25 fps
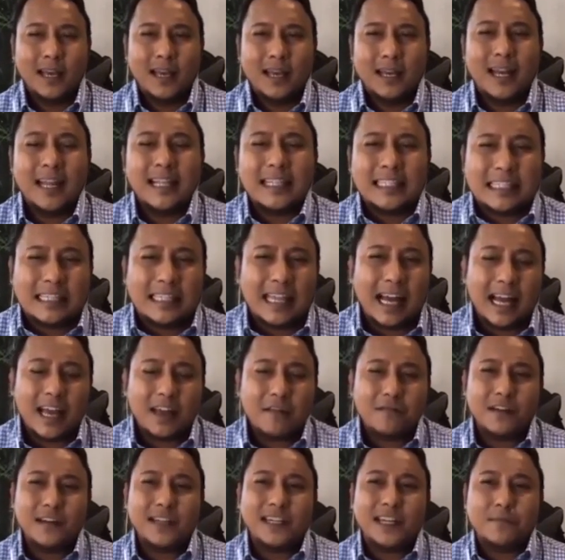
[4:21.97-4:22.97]
Let's
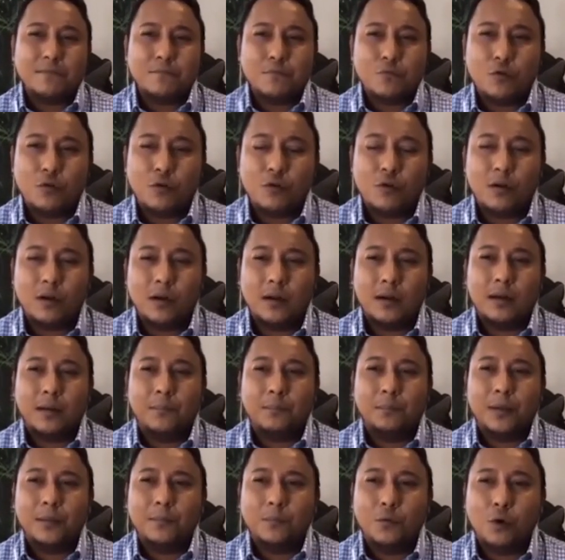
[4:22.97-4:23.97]
dive a bit more
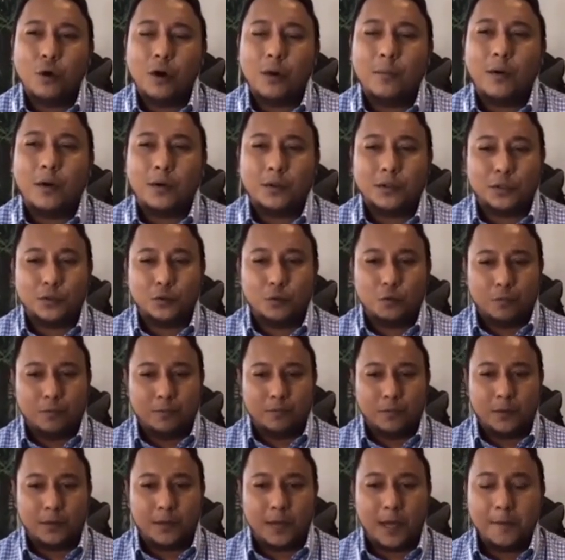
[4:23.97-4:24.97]
about Zoom,
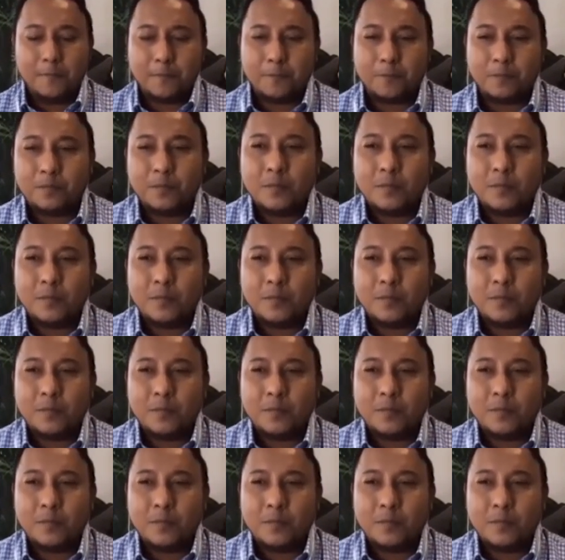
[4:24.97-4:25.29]
okay?